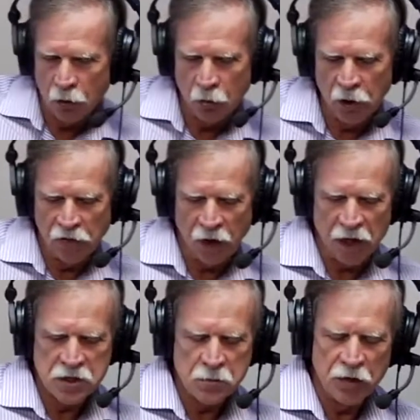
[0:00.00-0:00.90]
We have
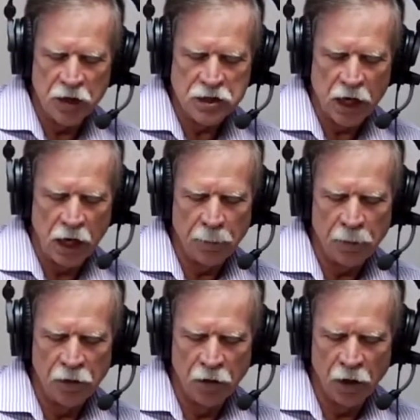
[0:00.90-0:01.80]
had some things
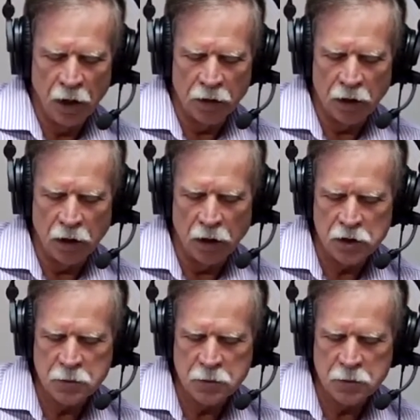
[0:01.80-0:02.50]
happen that uh,